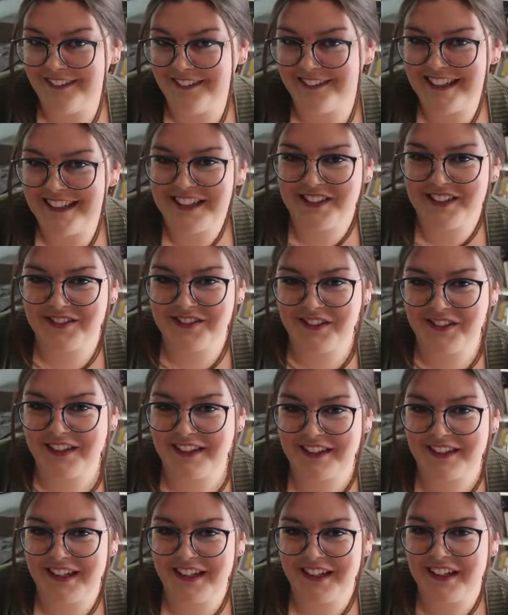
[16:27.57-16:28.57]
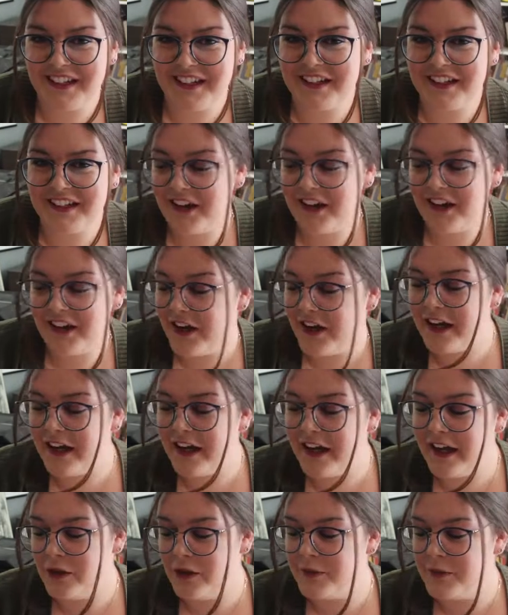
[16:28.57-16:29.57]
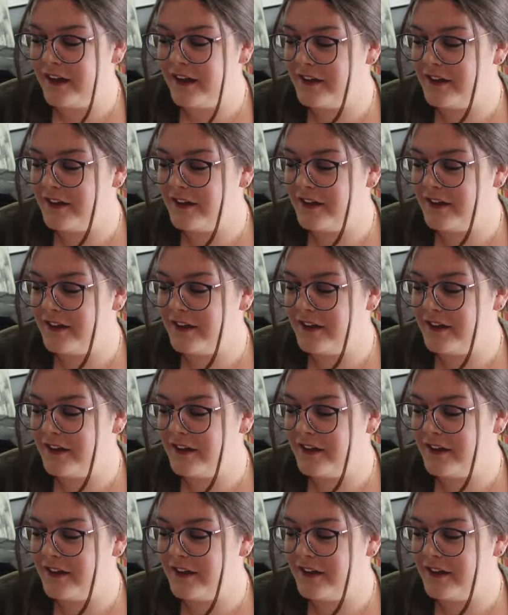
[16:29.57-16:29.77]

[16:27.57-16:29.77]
Thanks for listening along. I hope you guys